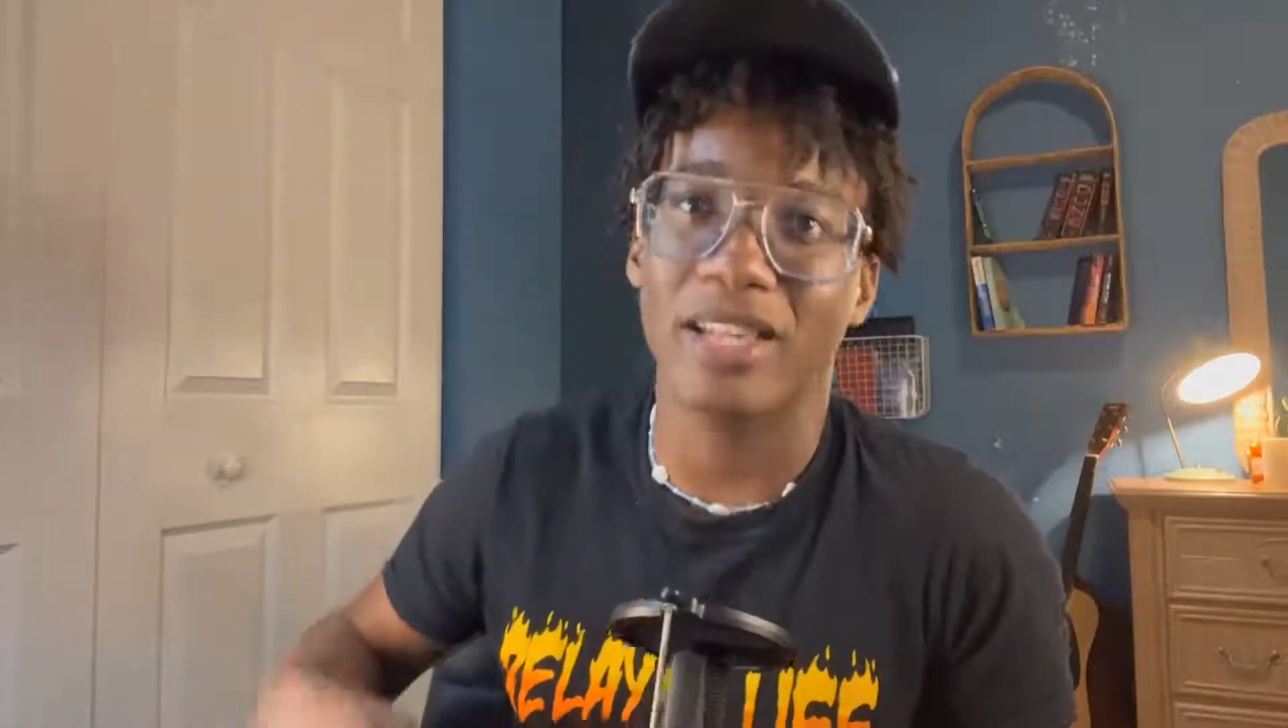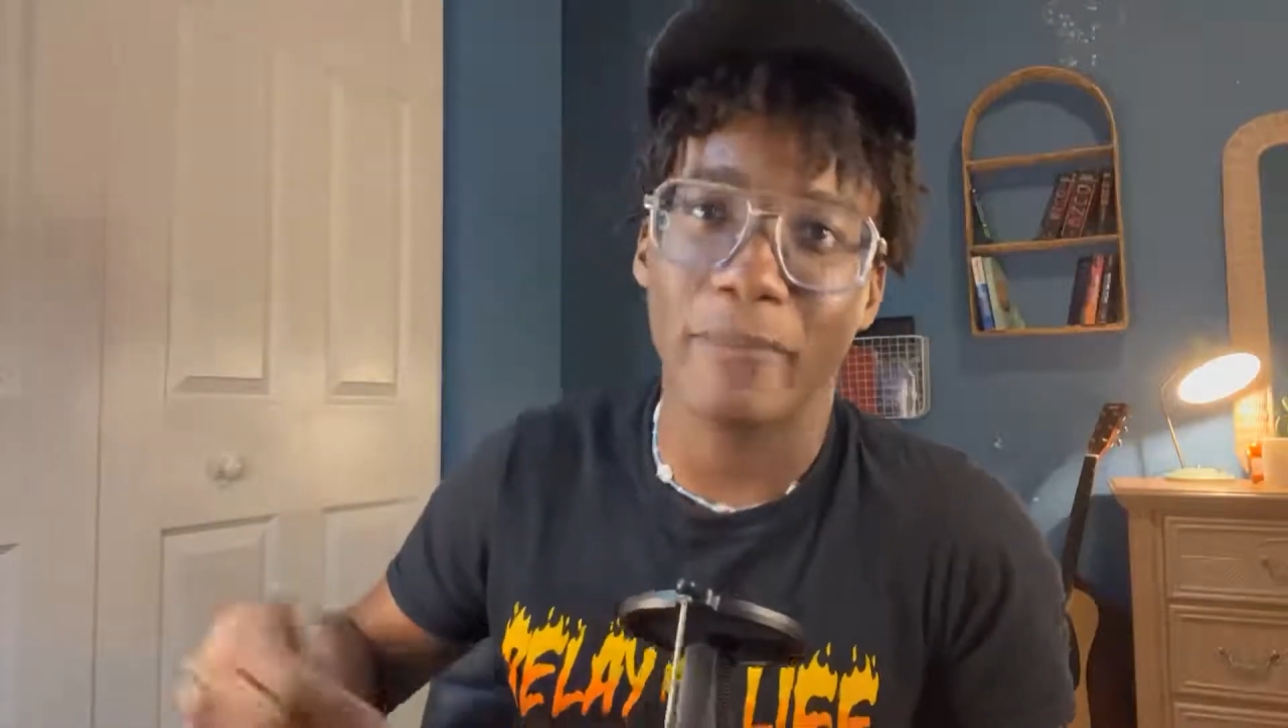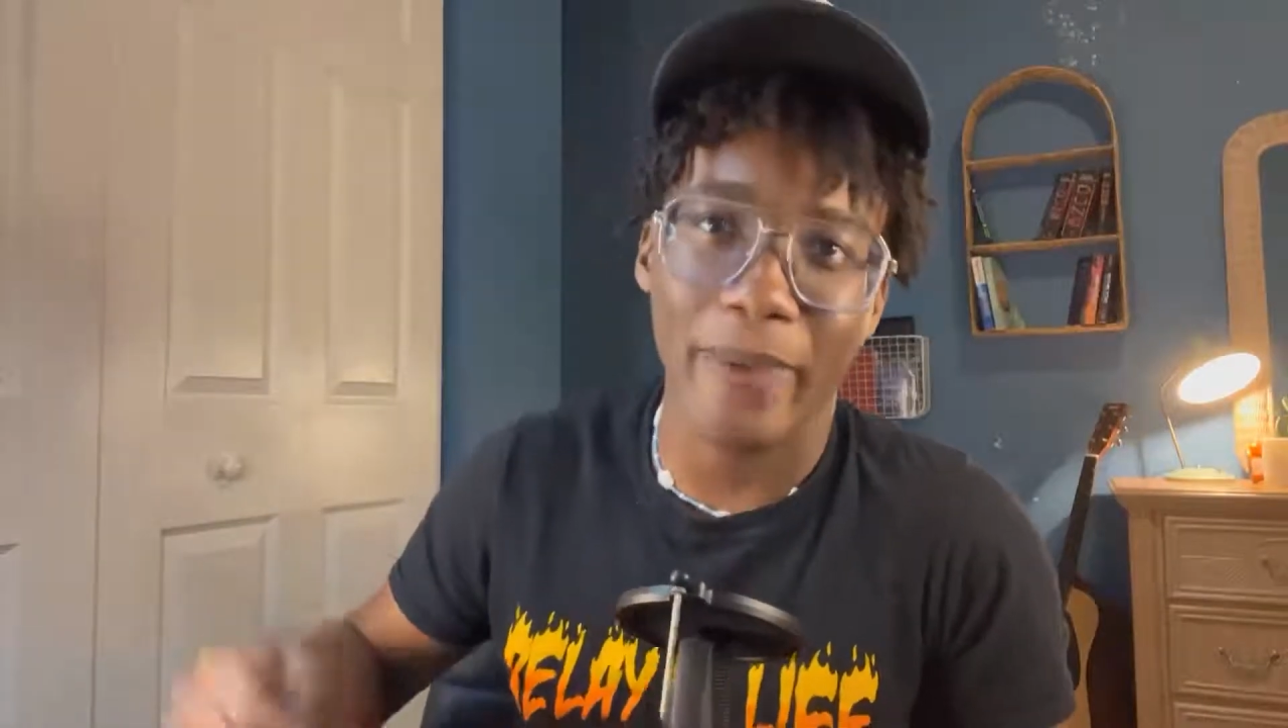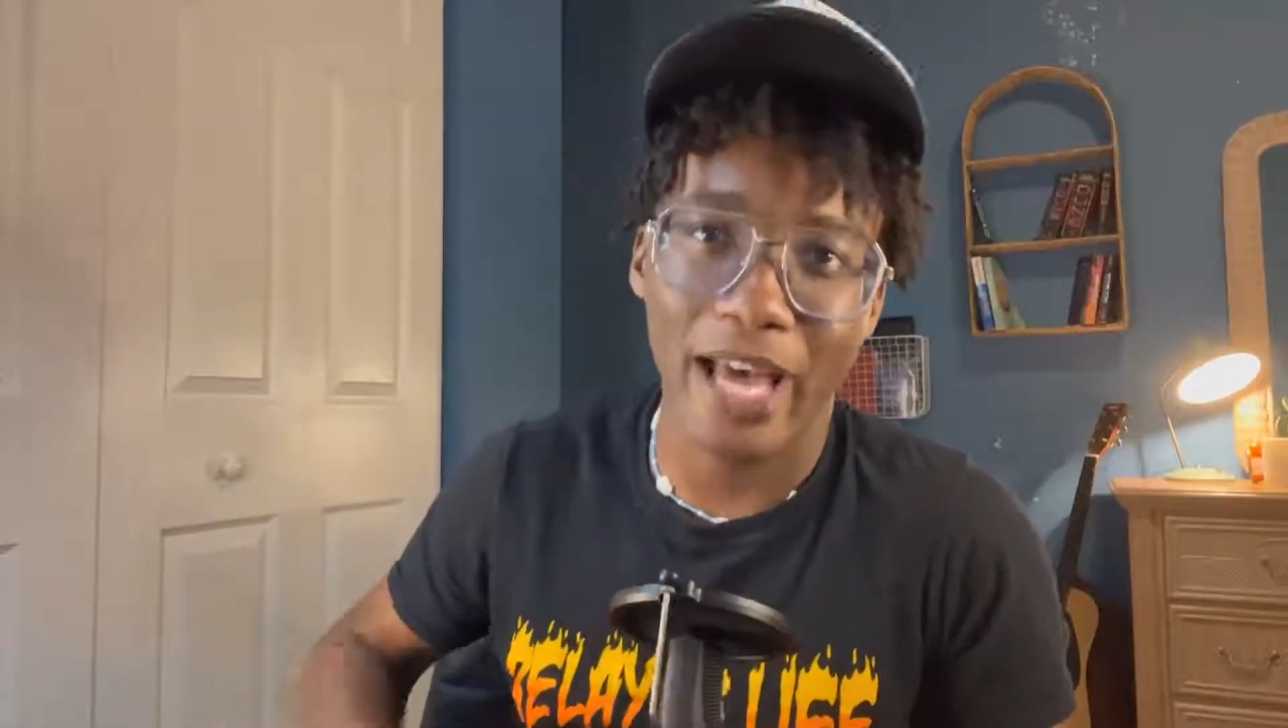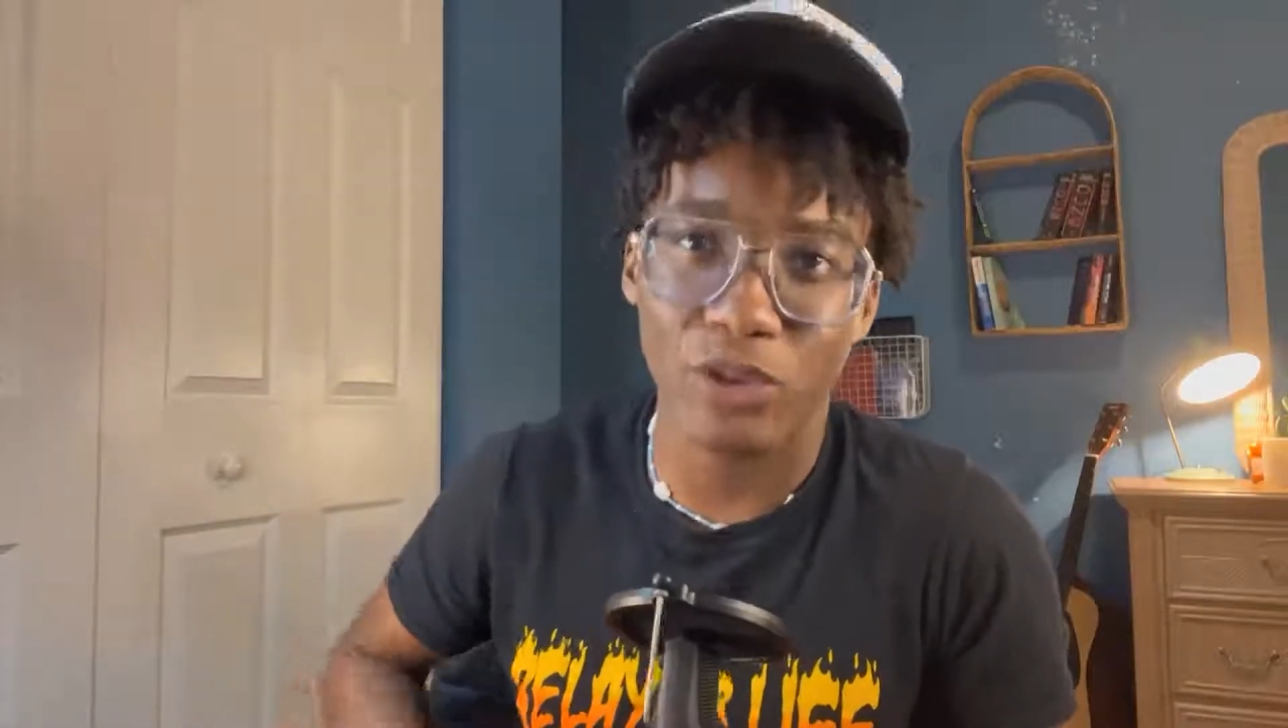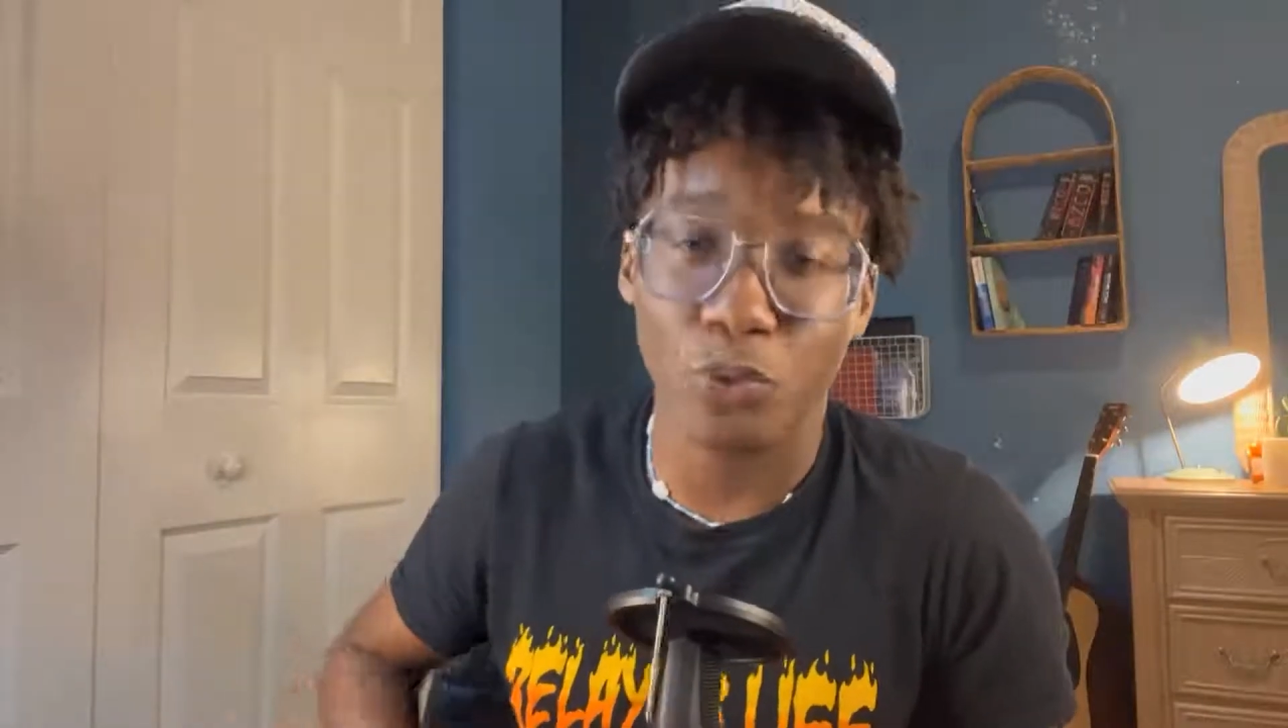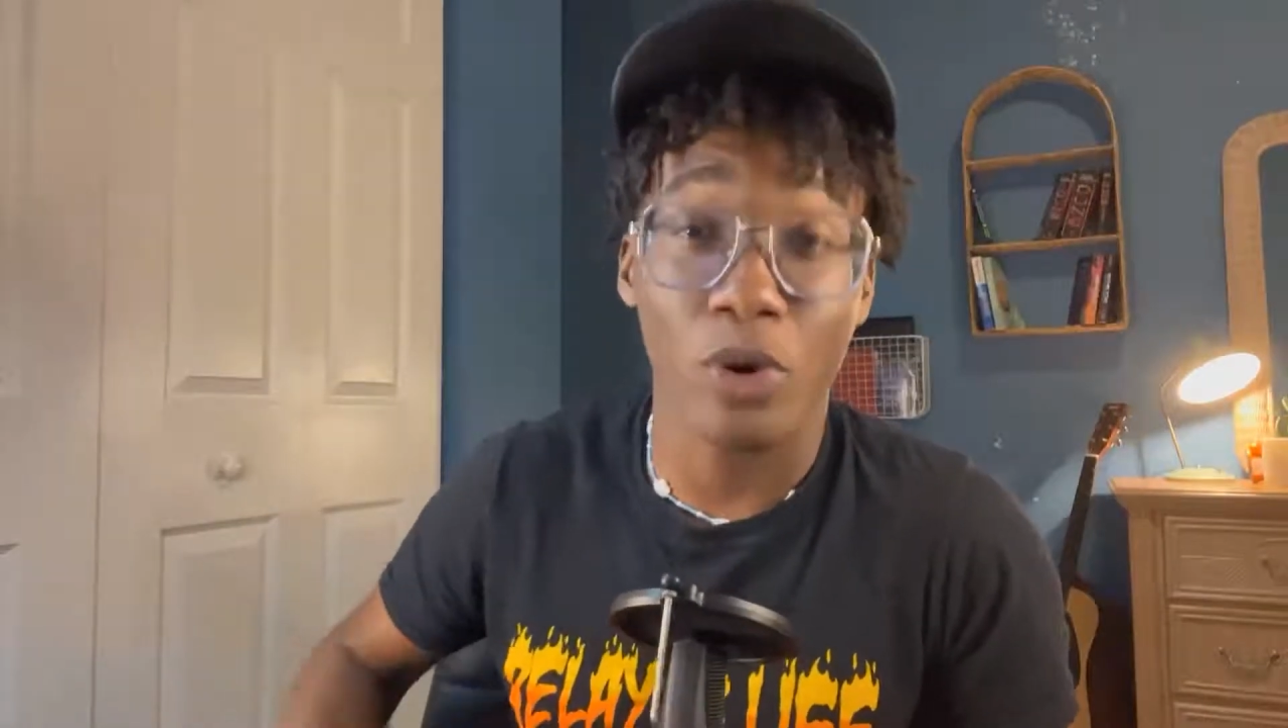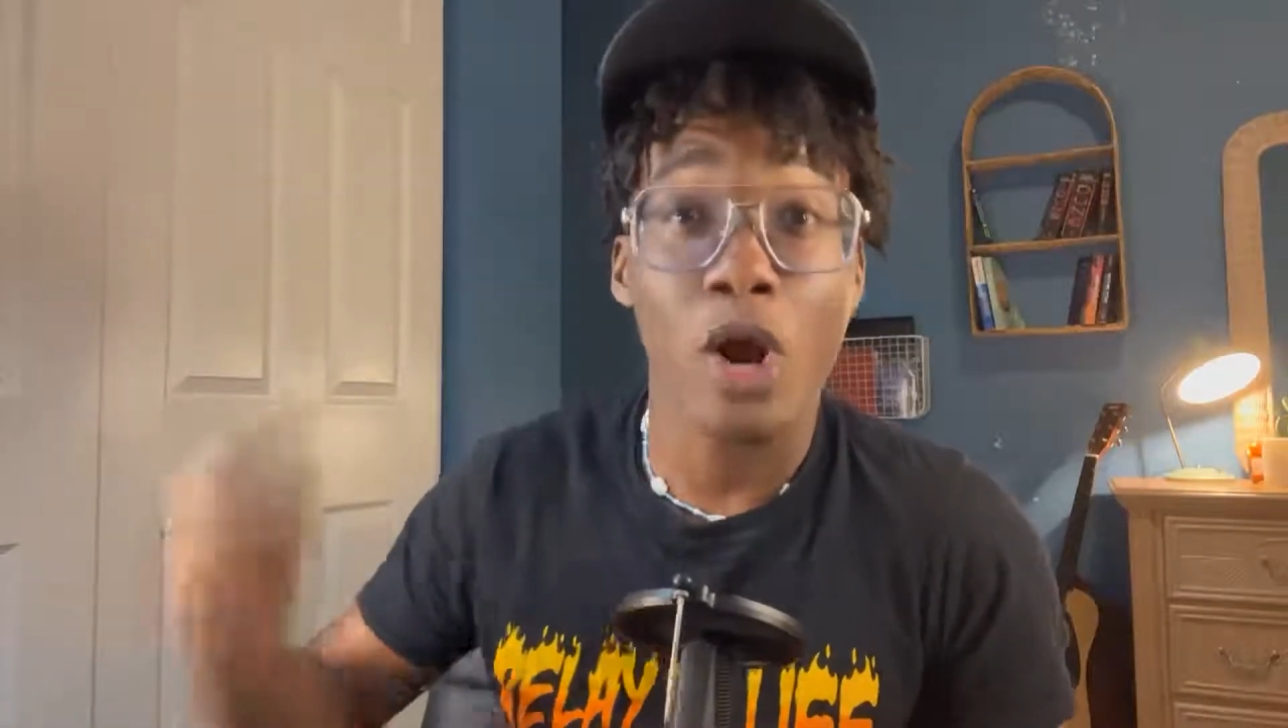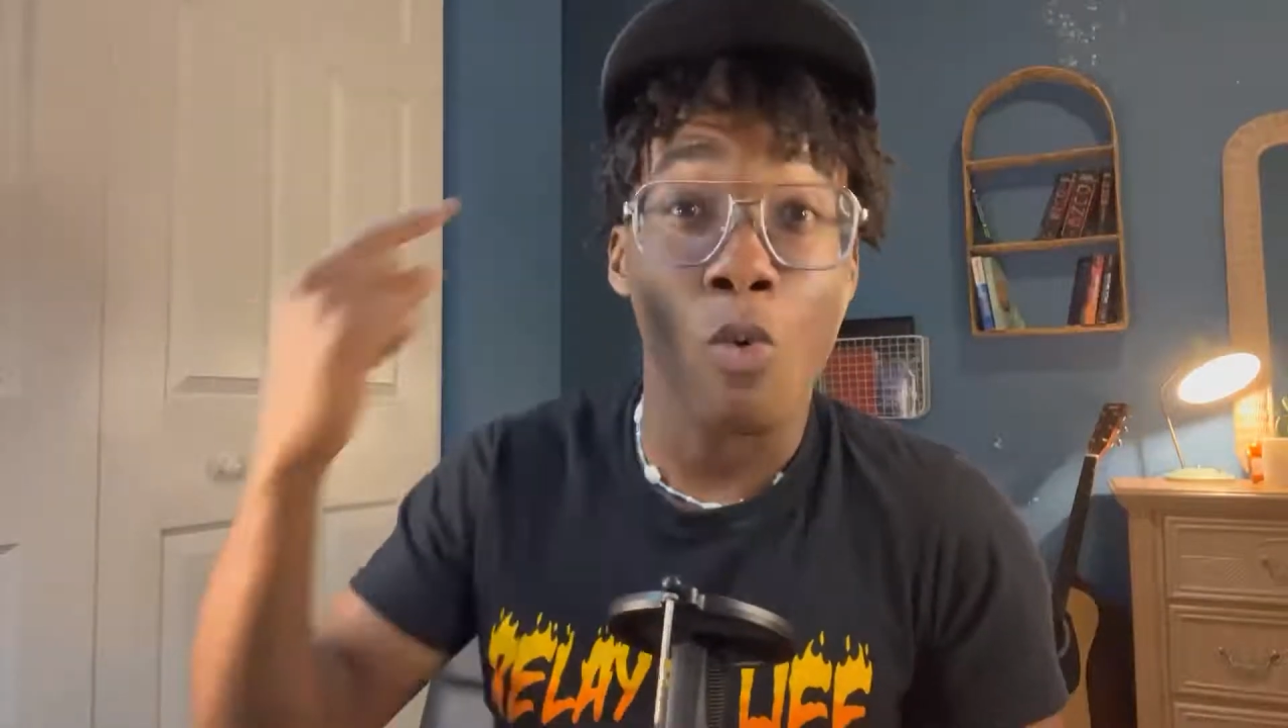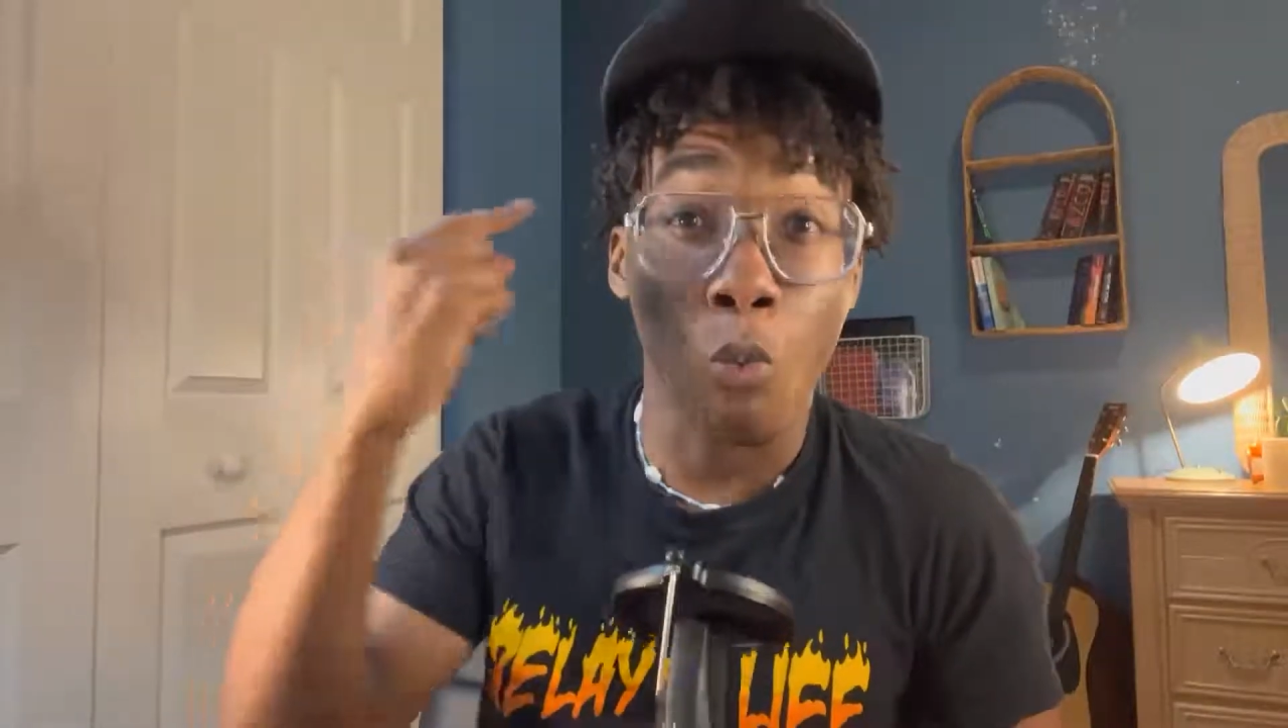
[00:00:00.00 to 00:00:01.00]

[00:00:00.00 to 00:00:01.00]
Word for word: to the bathroom